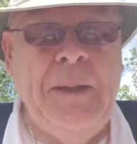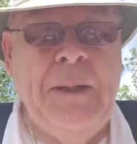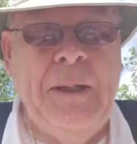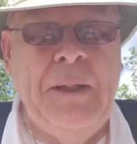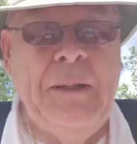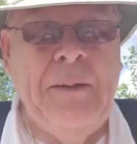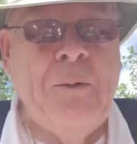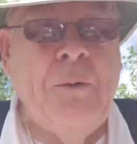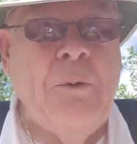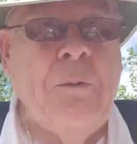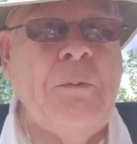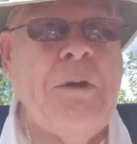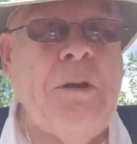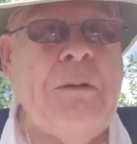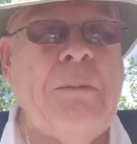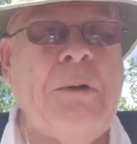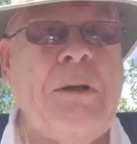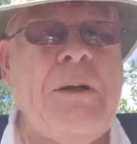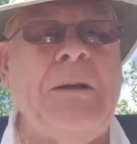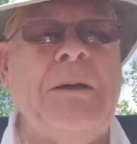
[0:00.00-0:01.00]
at home
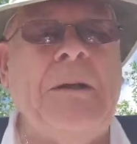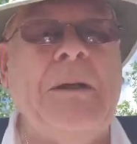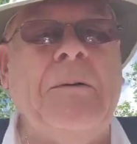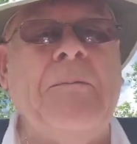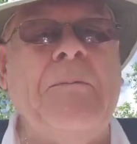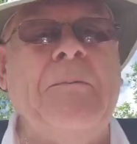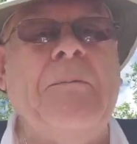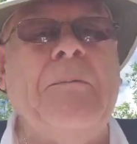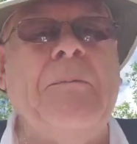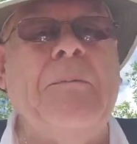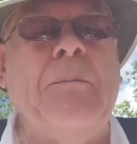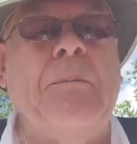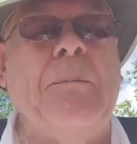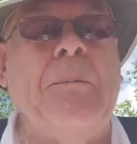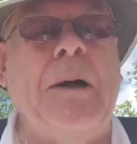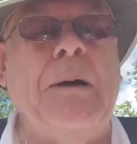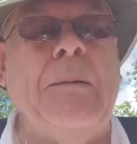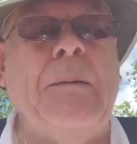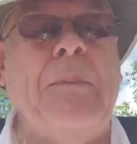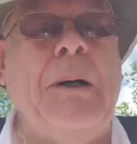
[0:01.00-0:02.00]
in
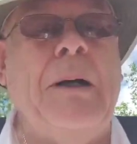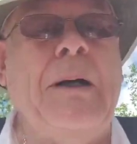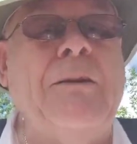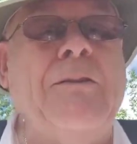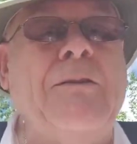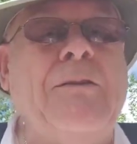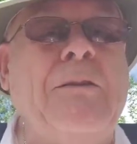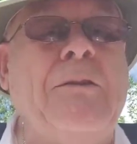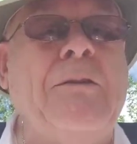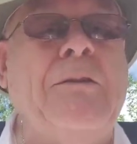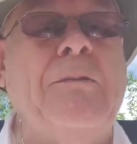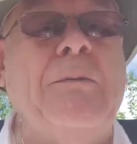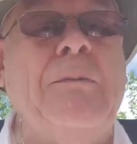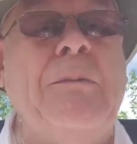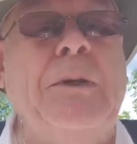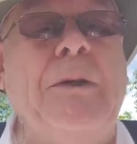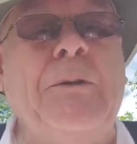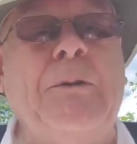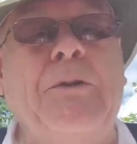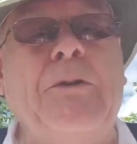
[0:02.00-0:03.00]
my box of
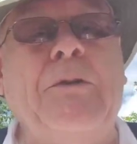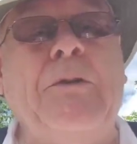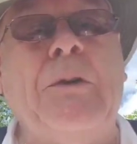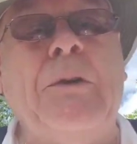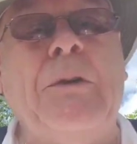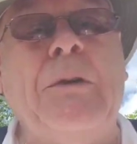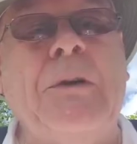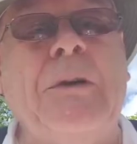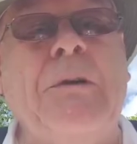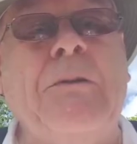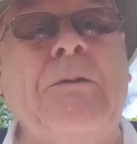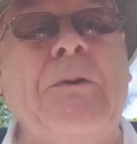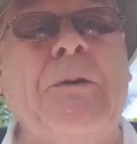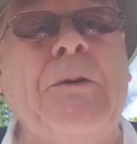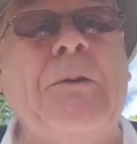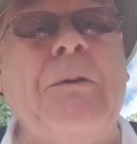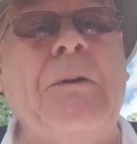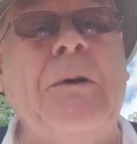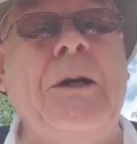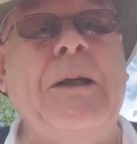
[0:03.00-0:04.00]
meals for
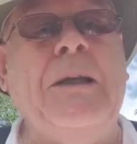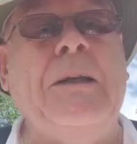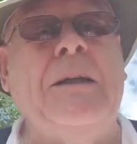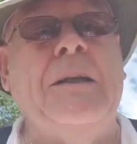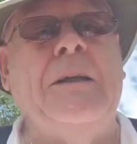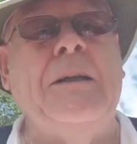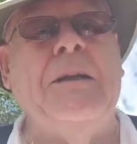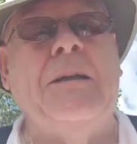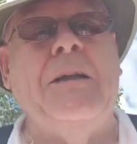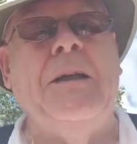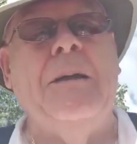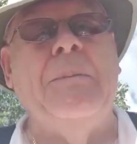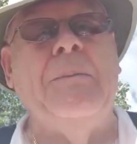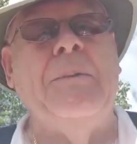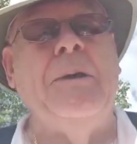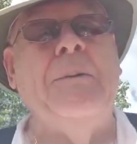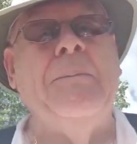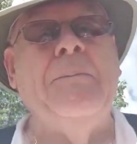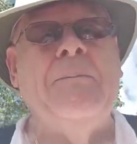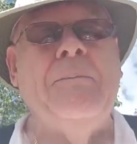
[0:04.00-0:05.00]
hiking and
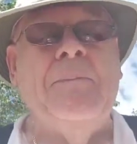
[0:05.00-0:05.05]
camping,